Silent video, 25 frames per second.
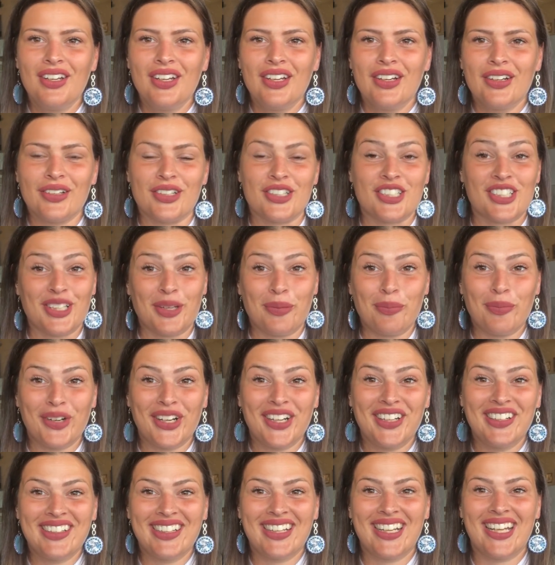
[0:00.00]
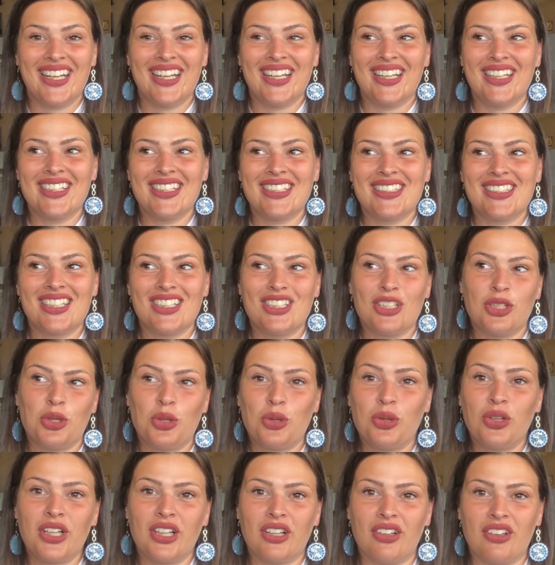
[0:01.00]
or somewhere, and it's a
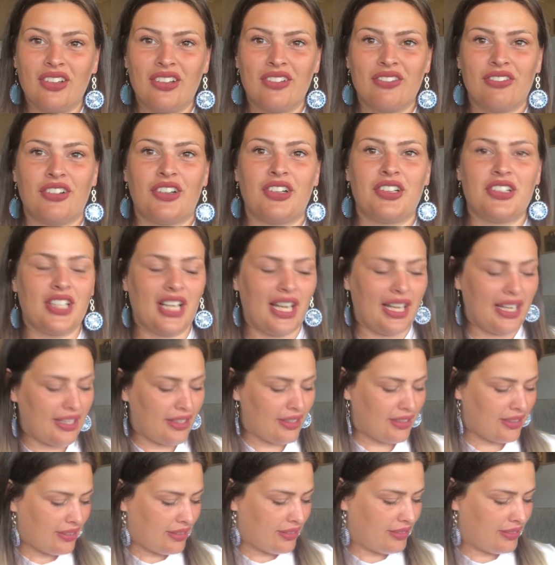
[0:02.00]
tutorial for dyeing